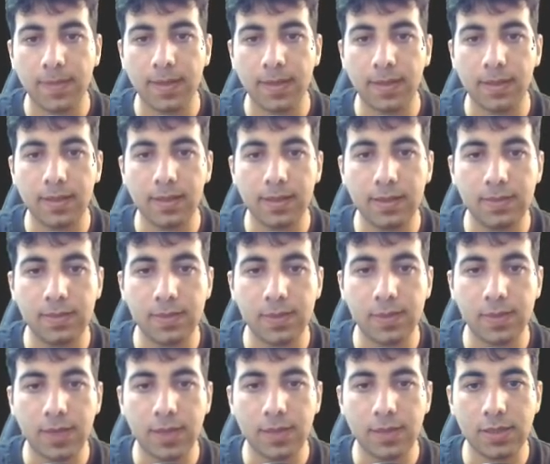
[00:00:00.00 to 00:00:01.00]
let me
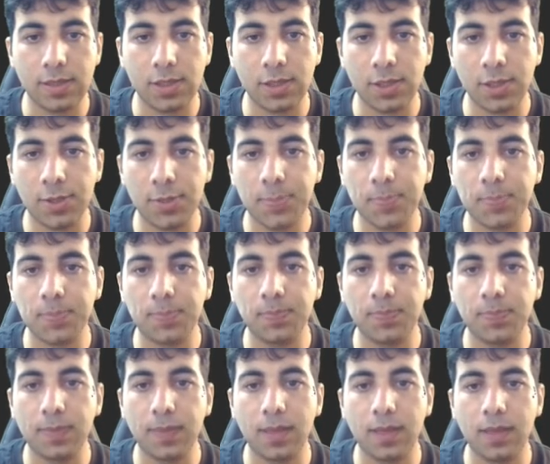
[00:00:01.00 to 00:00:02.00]
write here
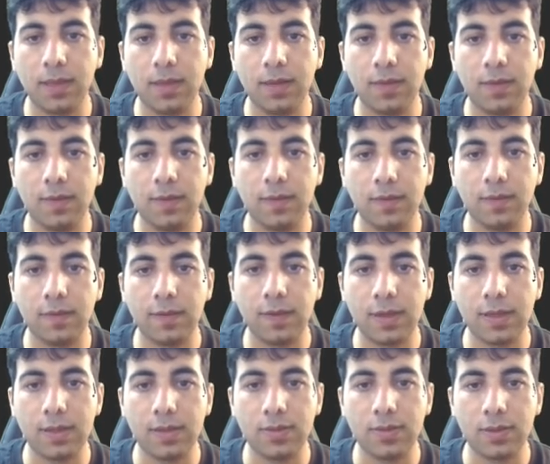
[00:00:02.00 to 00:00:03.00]

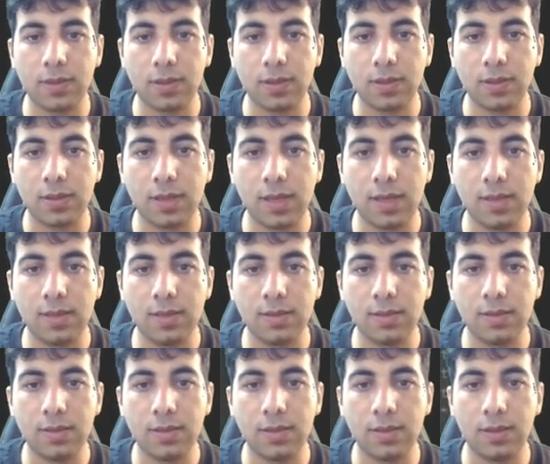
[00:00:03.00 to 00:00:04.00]
face
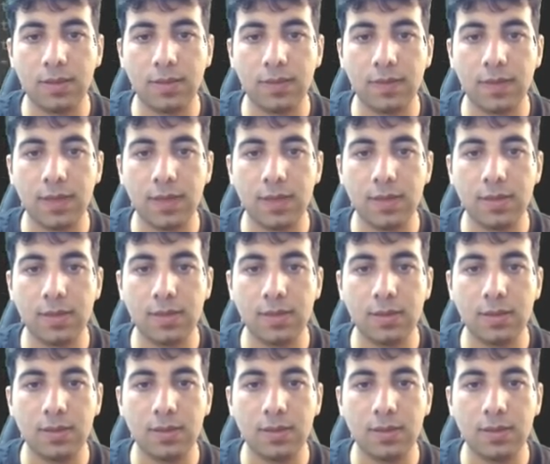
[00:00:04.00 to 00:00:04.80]
recognizer dot face